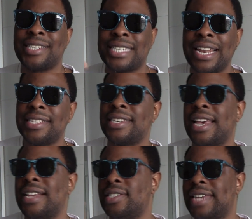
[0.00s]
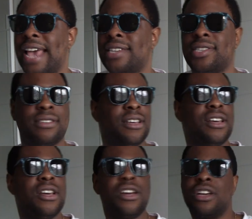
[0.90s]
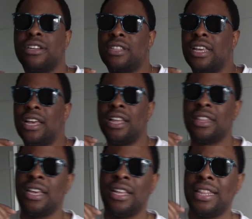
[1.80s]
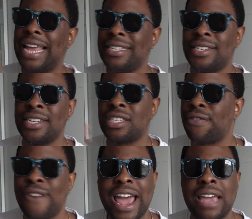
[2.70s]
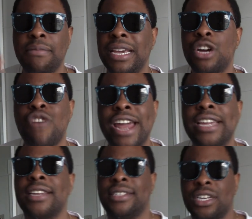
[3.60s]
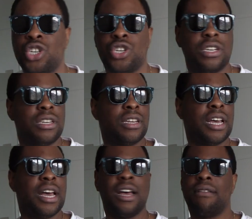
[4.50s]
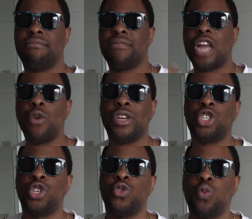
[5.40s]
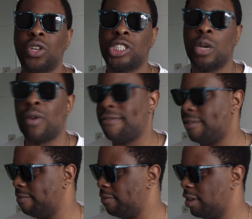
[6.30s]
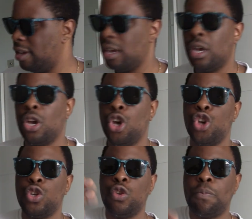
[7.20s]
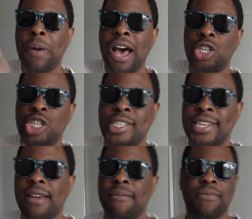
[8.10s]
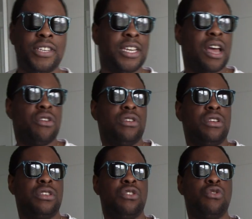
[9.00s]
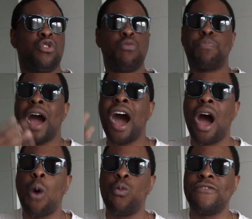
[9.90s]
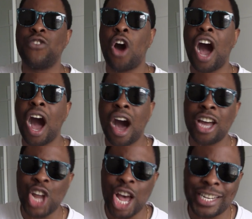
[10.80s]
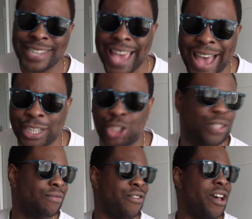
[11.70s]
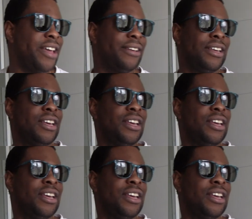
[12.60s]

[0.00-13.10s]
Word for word: the seller says yes, the the lenses, the frame in great condition, uh, no issues whatsoever. You purchase it, you know, you you part with your hard-earned cash, right?